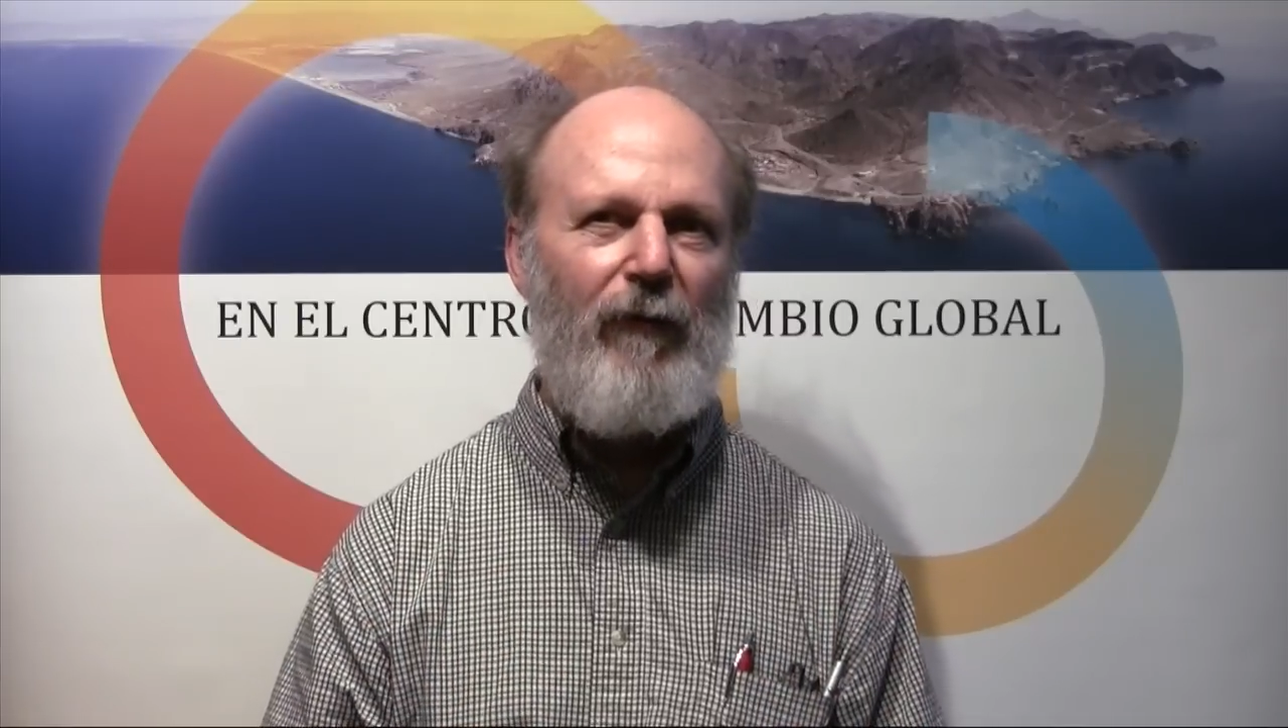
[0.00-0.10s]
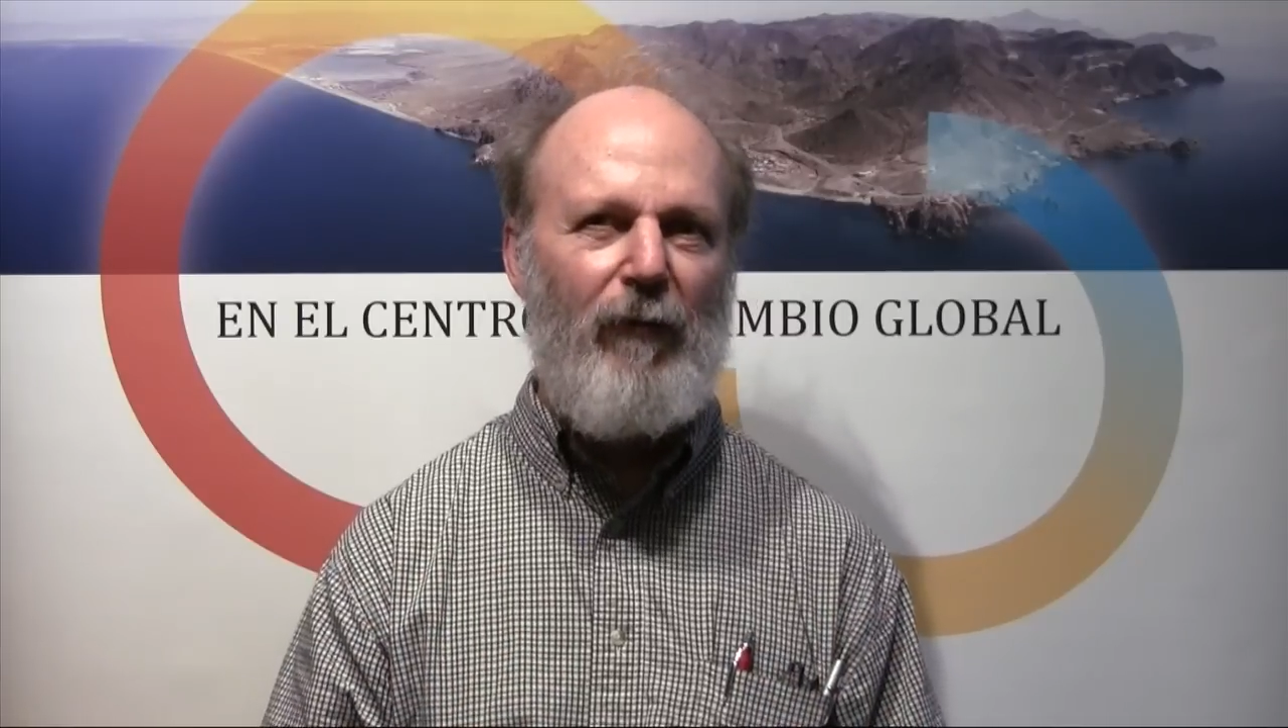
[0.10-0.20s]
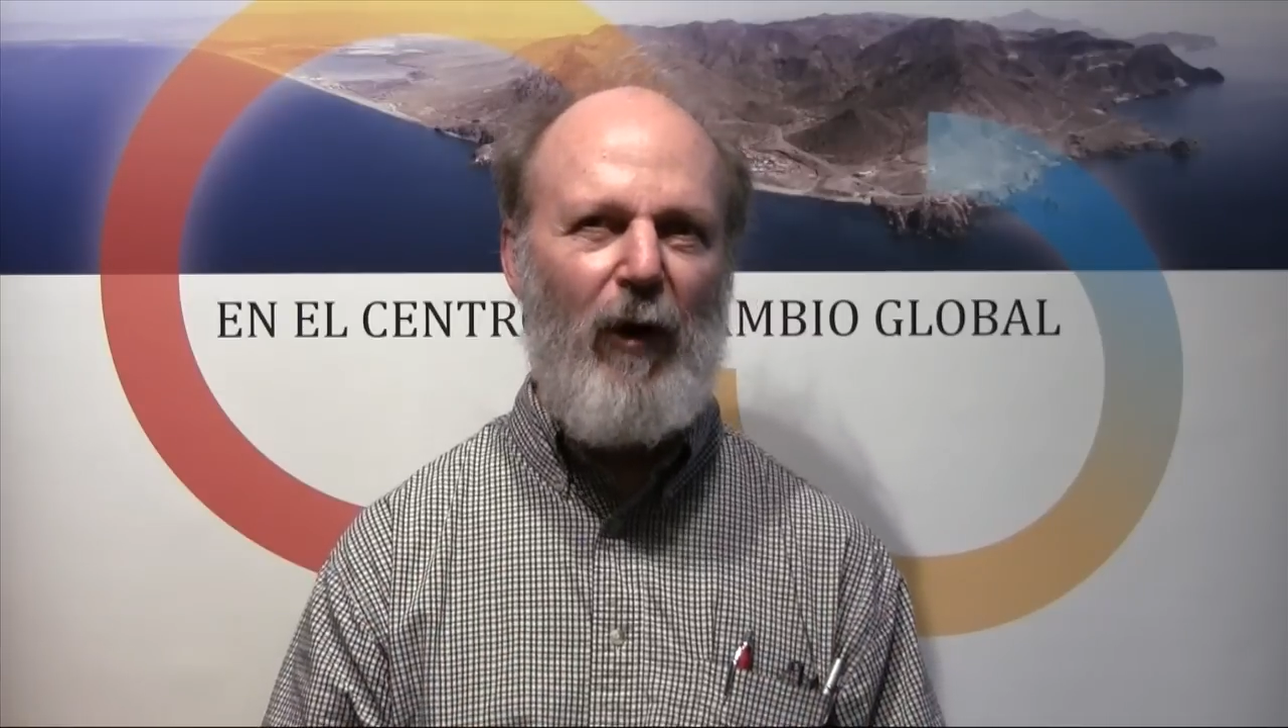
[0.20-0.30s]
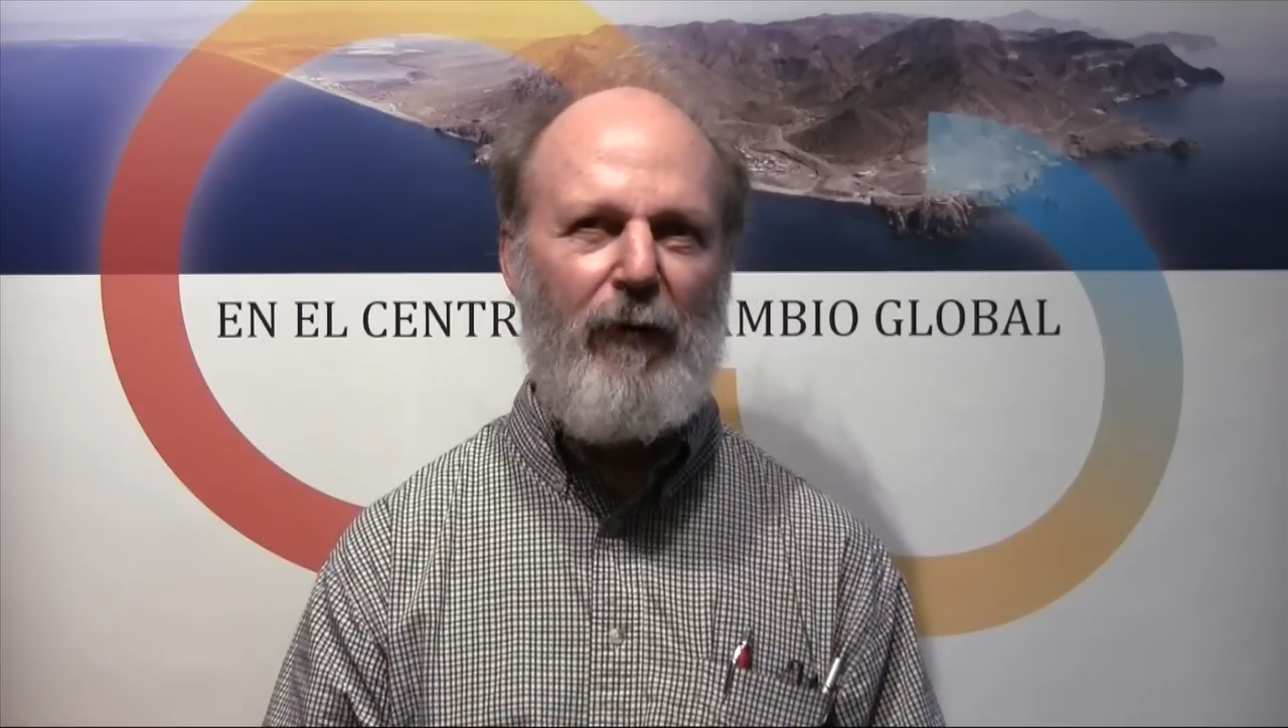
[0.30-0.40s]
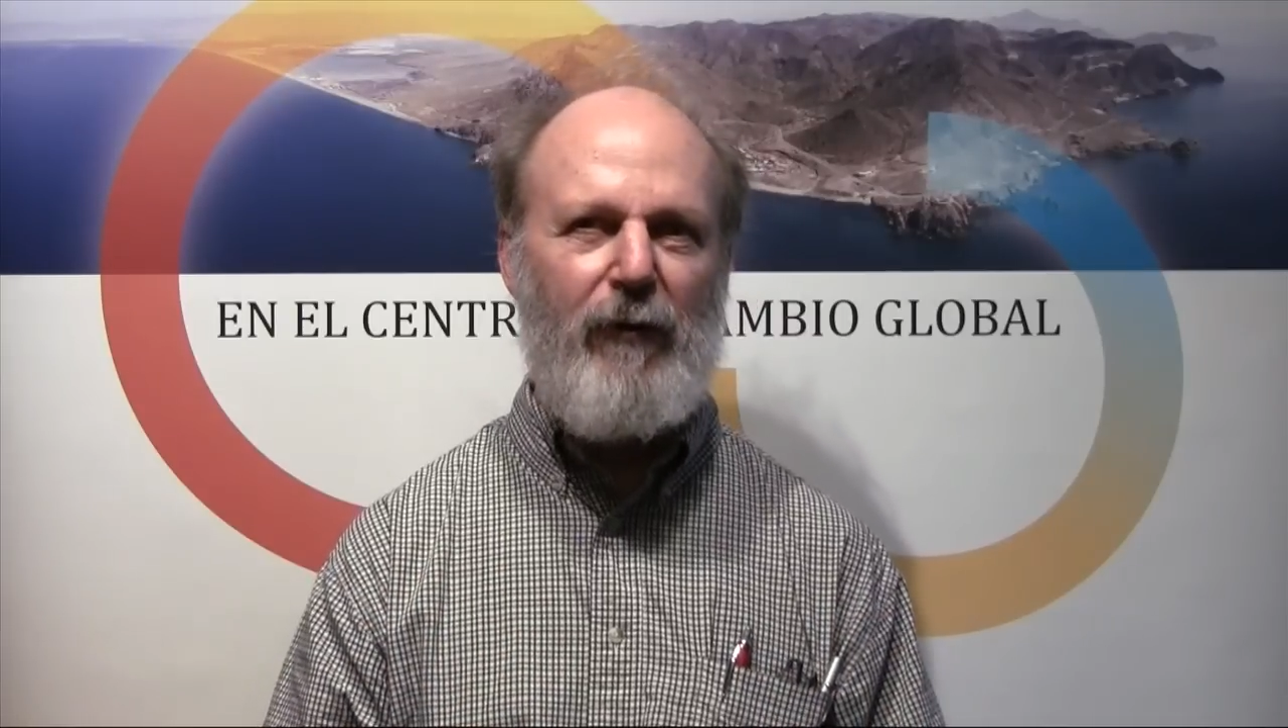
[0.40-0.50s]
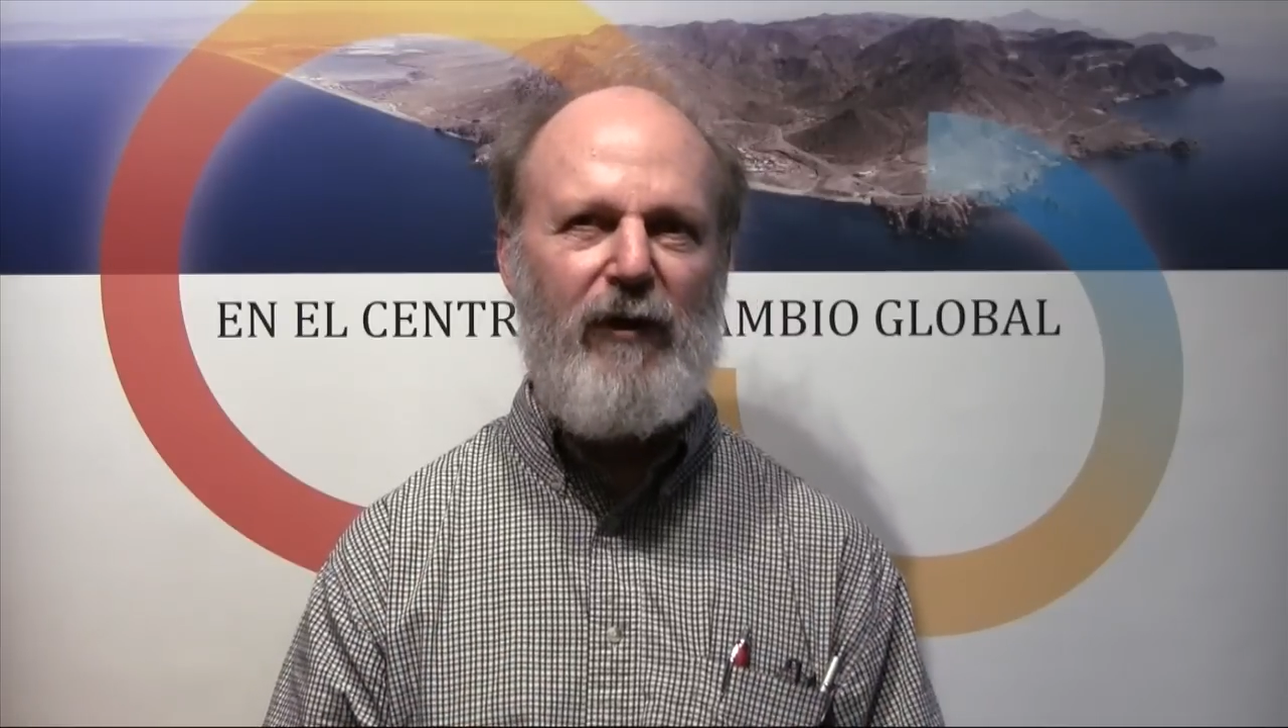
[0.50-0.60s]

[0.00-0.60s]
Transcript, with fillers: from other